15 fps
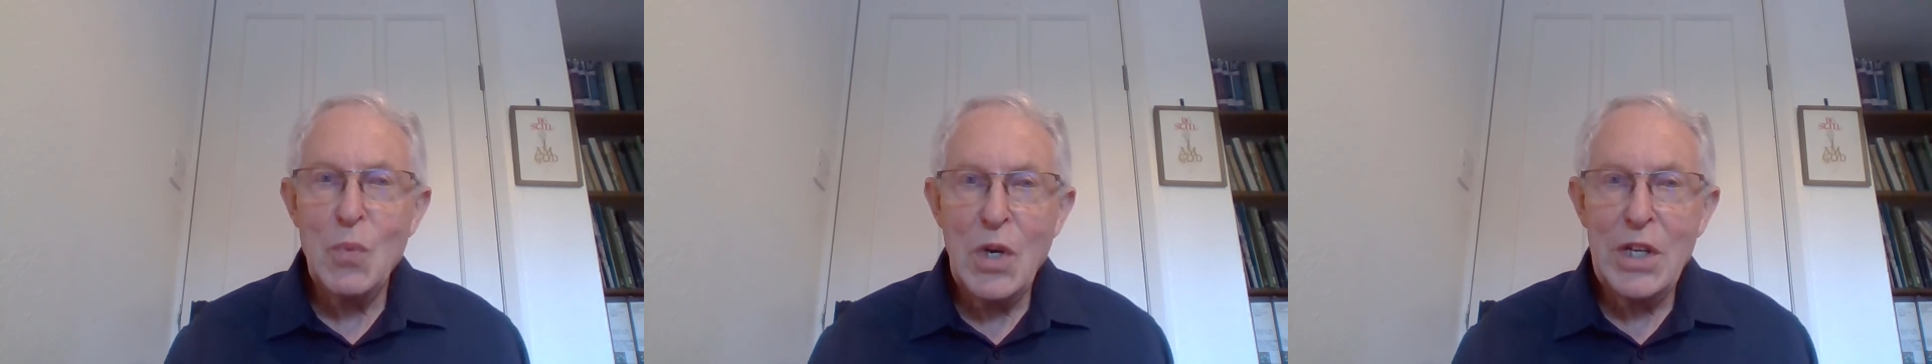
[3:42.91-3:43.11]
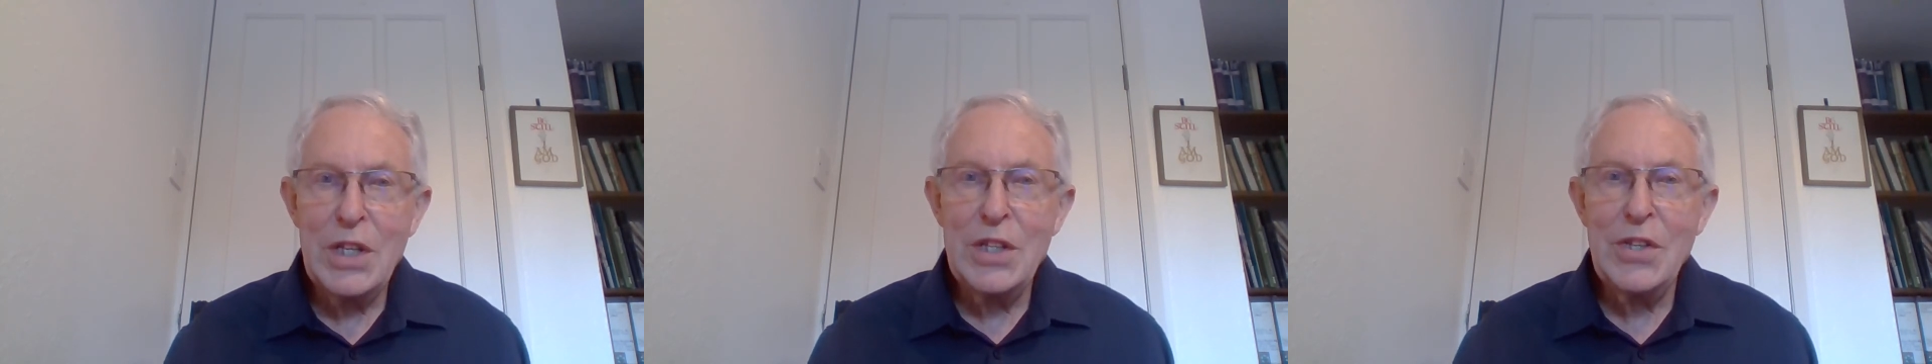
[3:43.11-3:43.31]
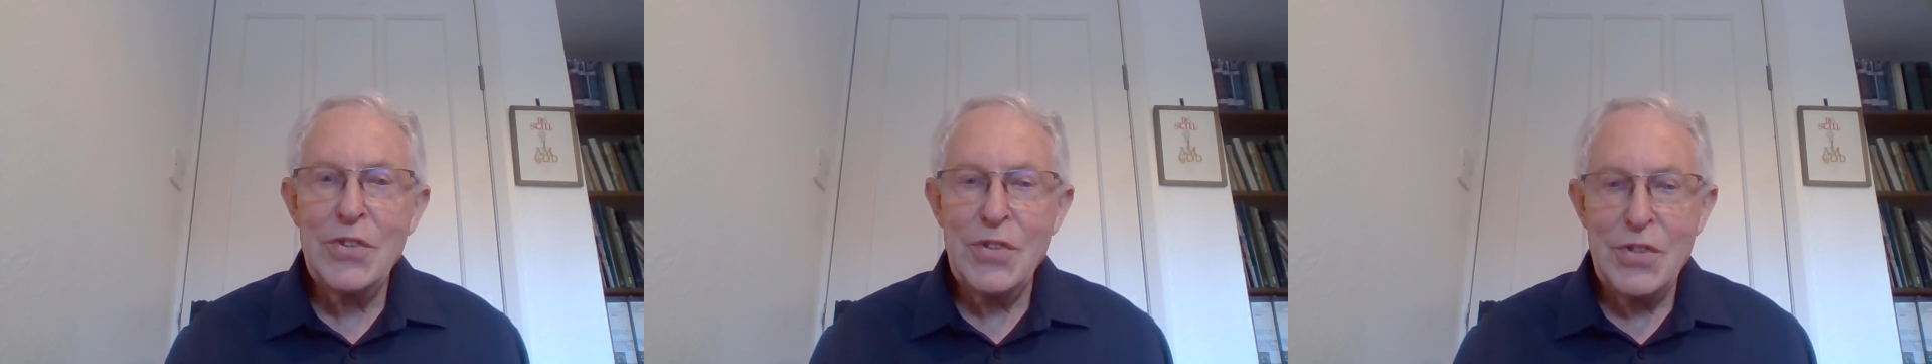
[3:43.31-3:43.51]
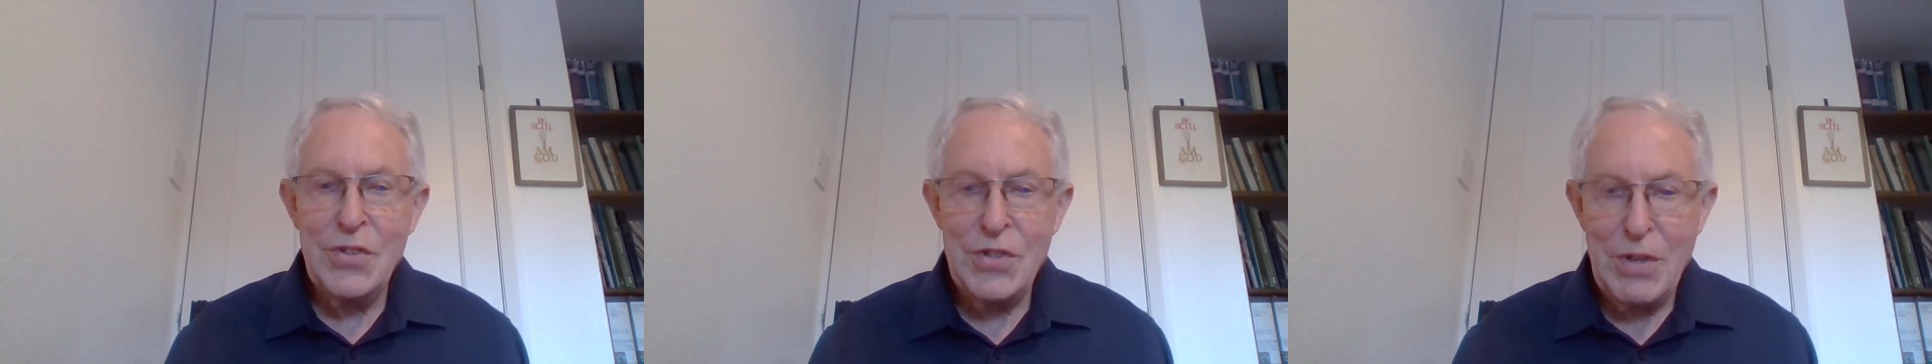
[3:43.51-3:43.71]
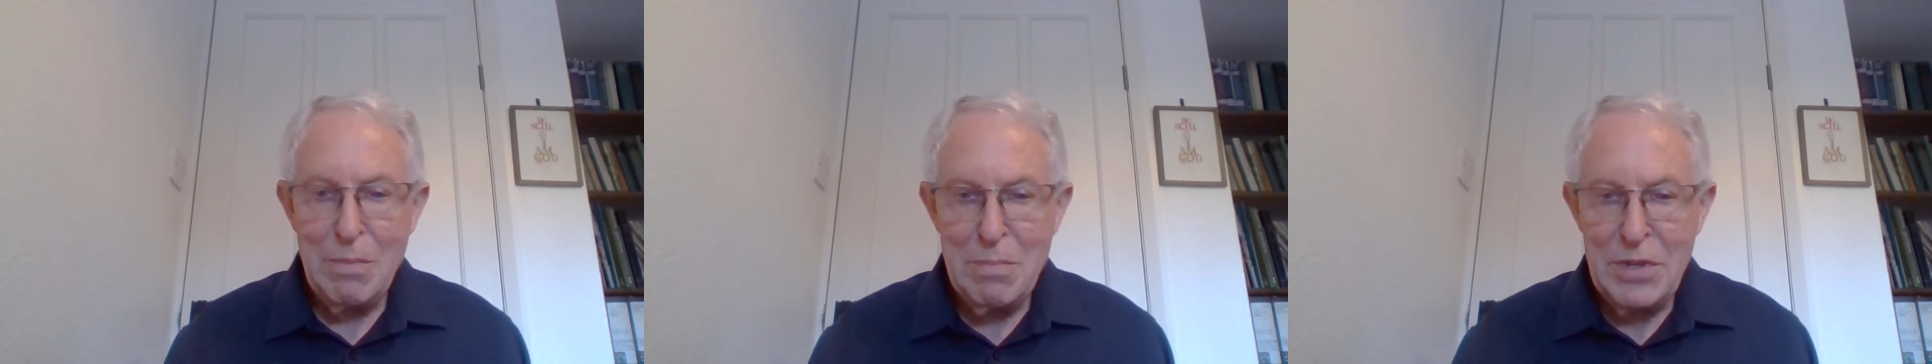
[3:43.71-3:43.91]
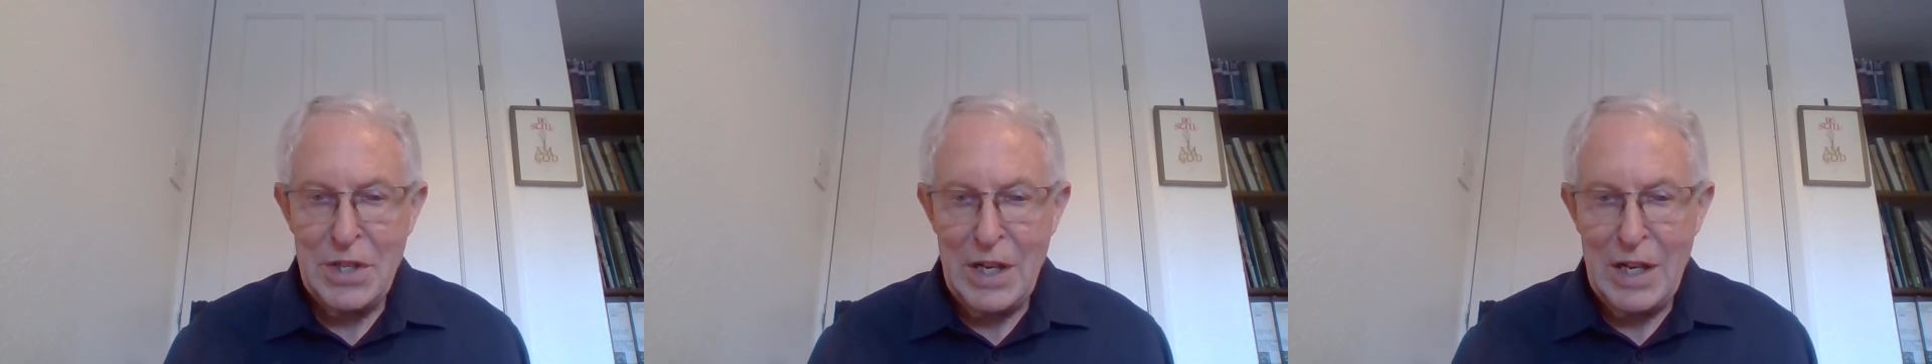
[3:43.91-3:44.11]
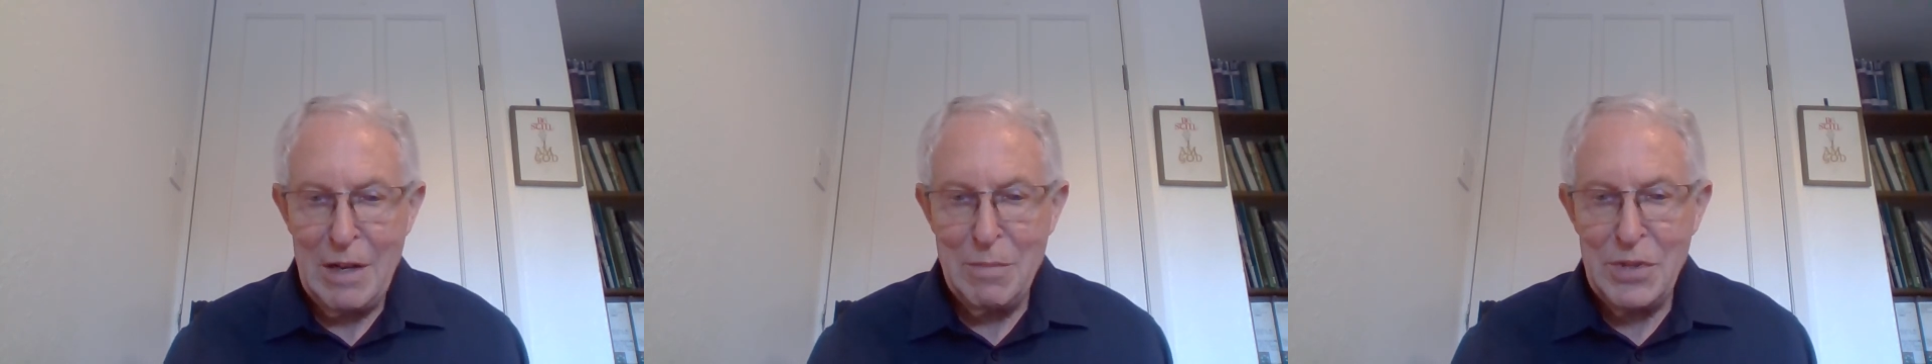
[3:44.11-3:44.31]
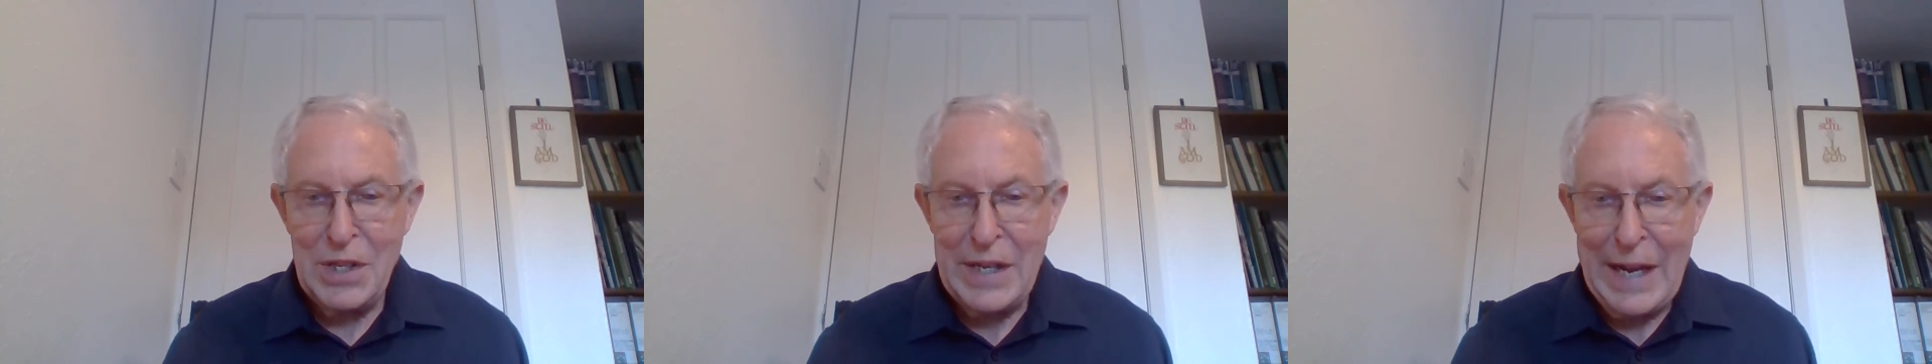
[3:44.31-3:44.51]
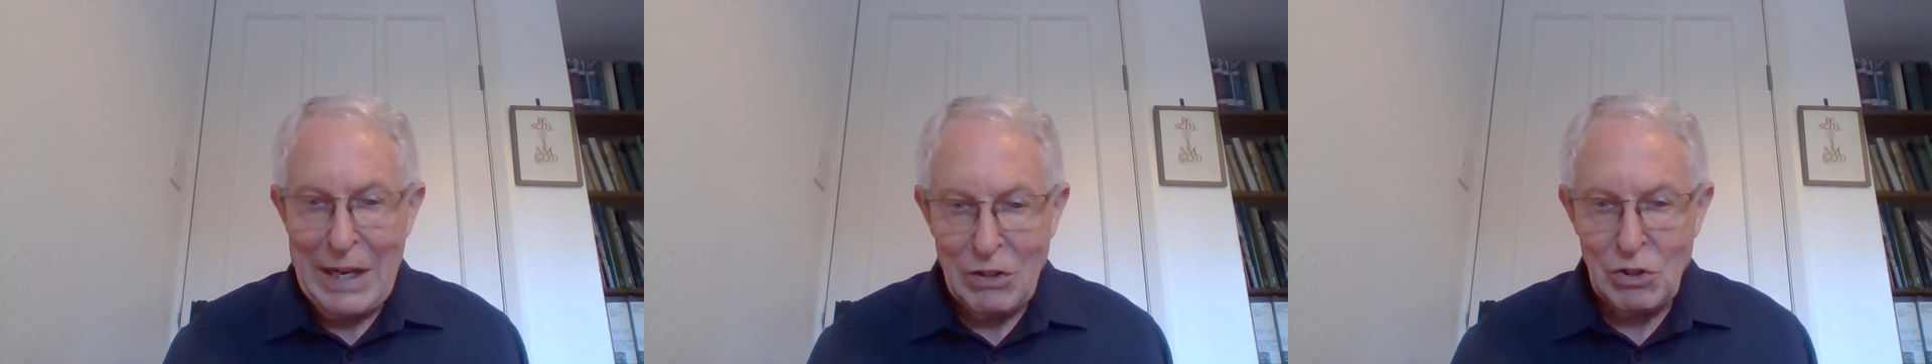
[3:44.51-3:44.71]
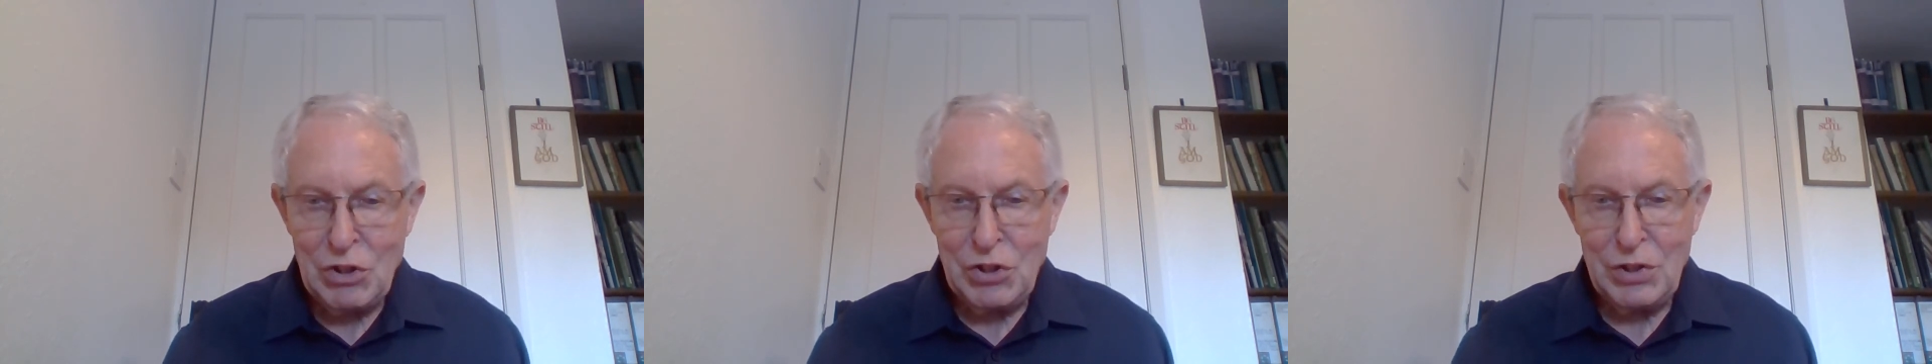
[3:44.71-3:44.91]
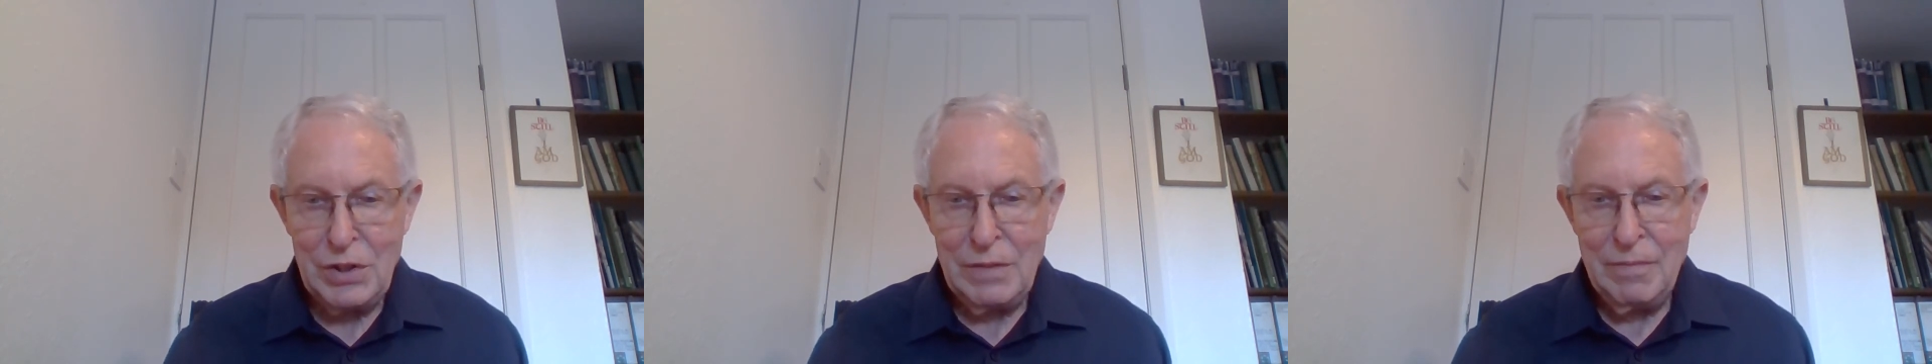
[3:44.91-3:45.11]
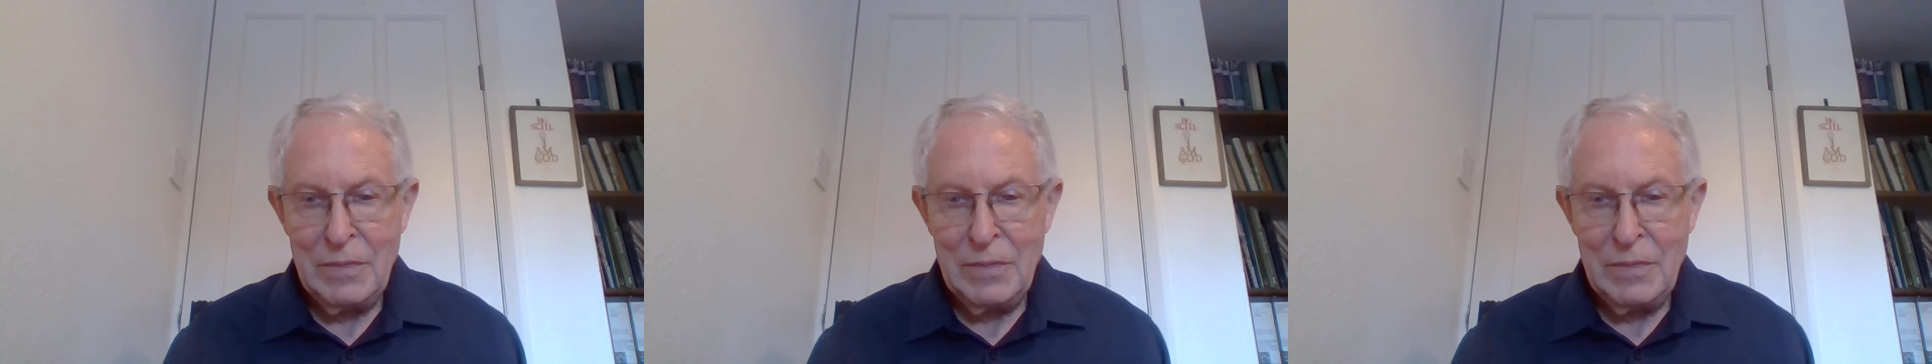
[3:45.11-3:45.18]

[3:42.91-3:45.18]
words and sometimes in action,